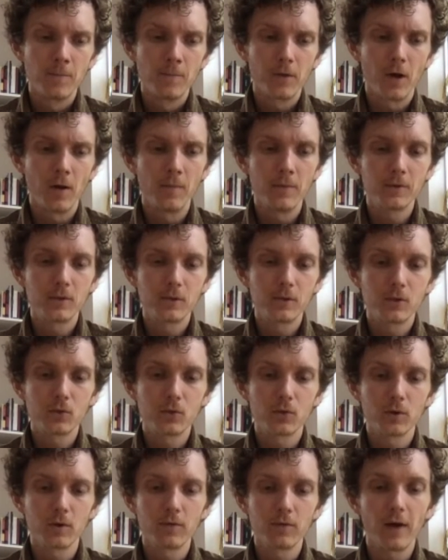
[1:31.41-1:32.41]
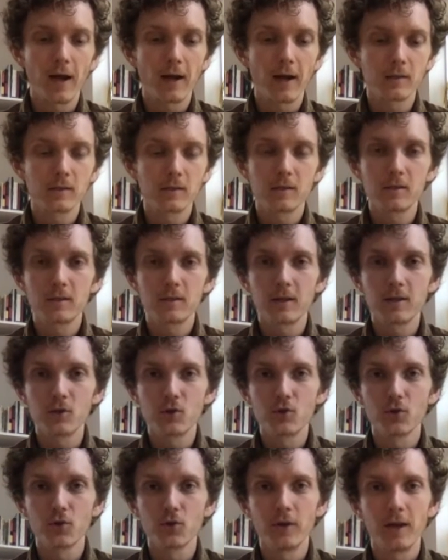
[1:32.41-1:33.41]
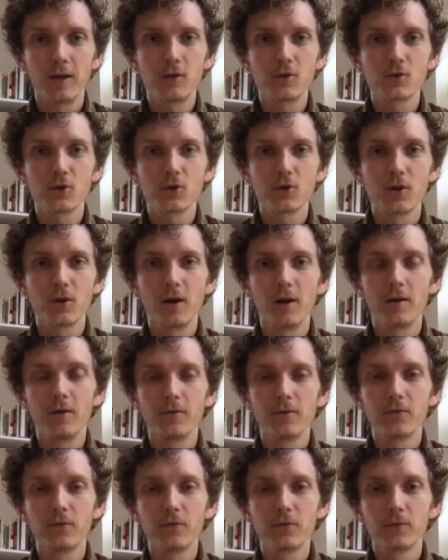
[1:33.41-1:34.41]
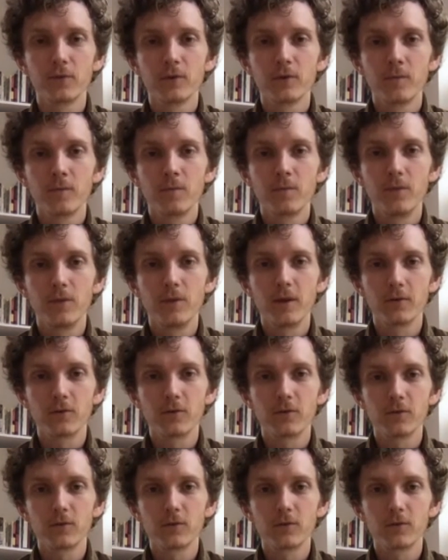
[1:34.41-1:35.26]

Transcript: is this sort of existential nature of this